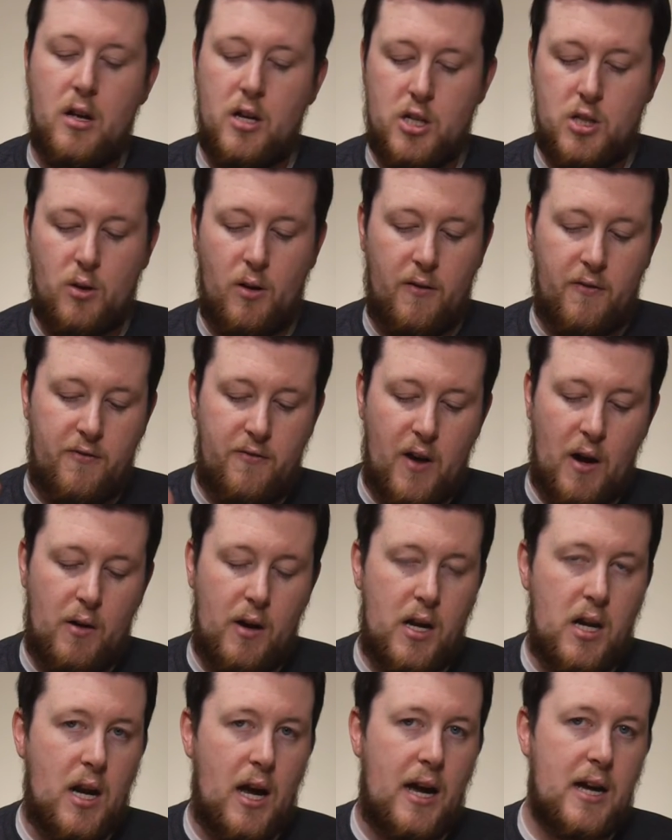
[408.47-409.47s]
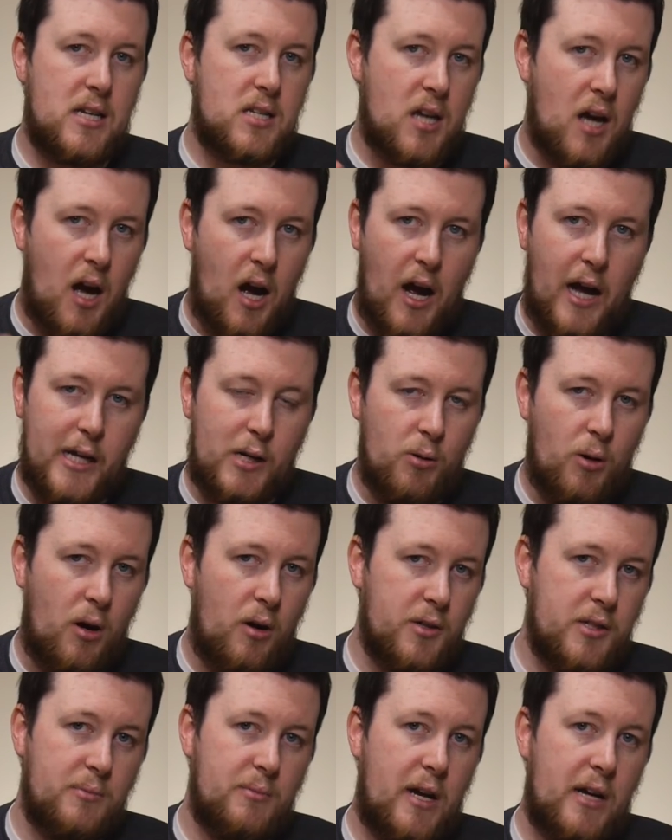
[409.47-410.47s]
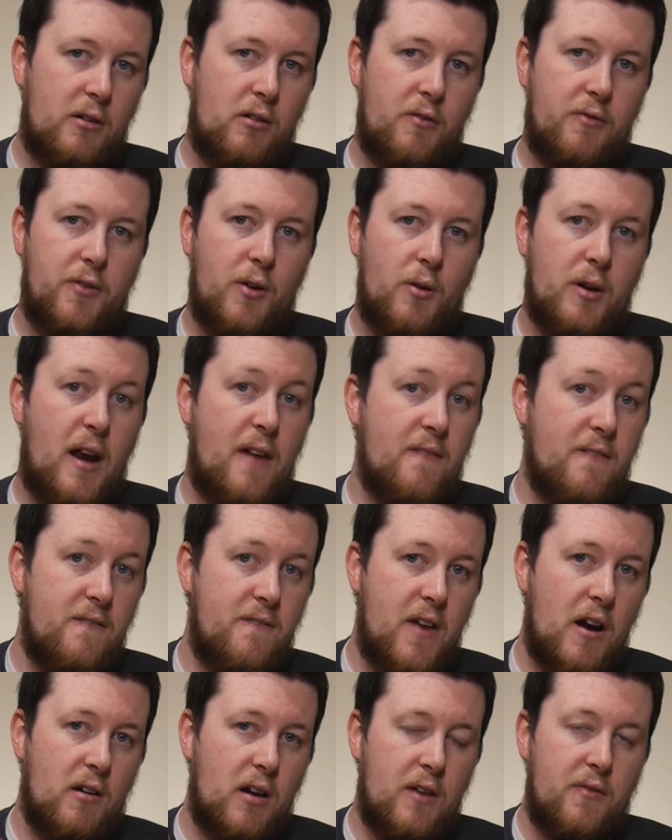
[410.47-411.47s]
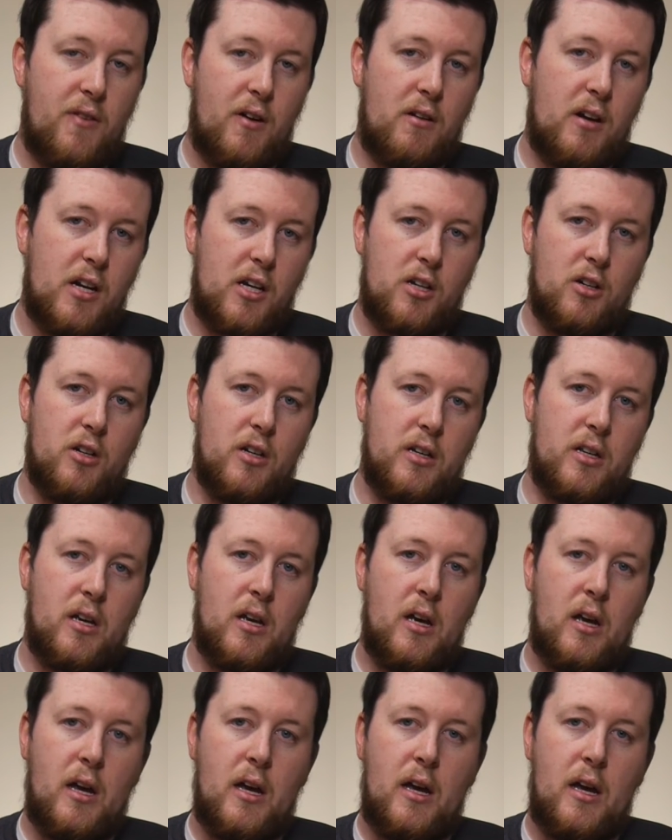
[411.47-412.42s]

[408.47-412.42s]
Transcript: So a very nice, high quality microphone and very, very good